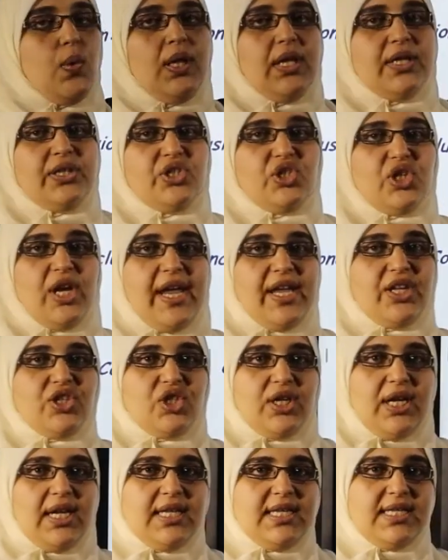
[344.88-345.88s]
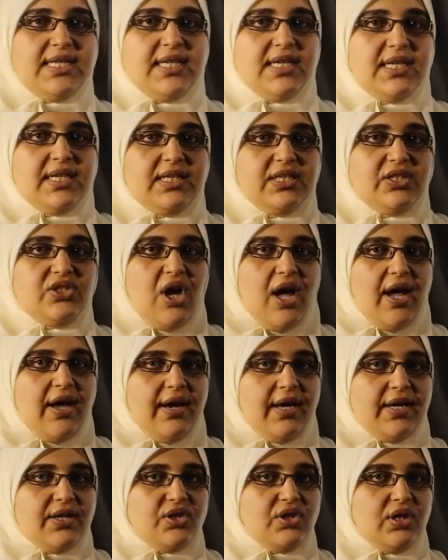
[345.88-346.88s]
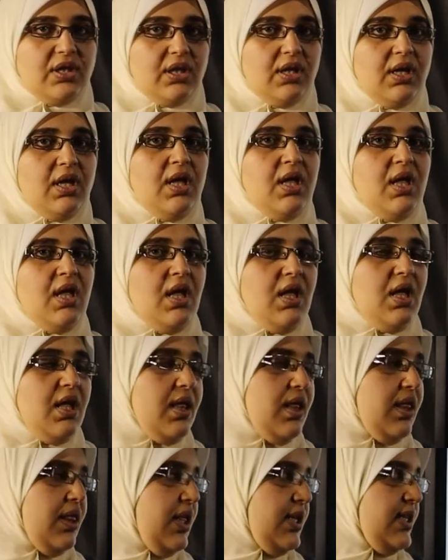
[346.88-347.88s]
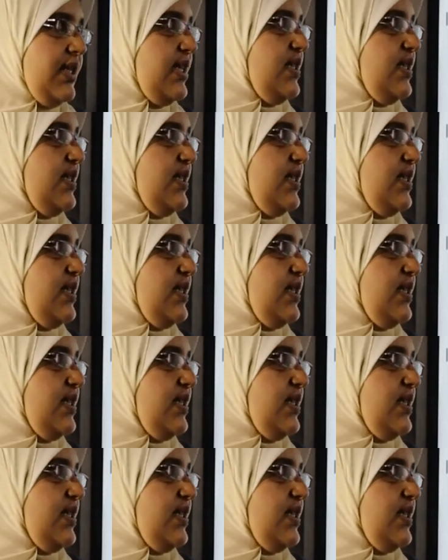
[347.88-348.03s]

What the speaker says: will change its direction. This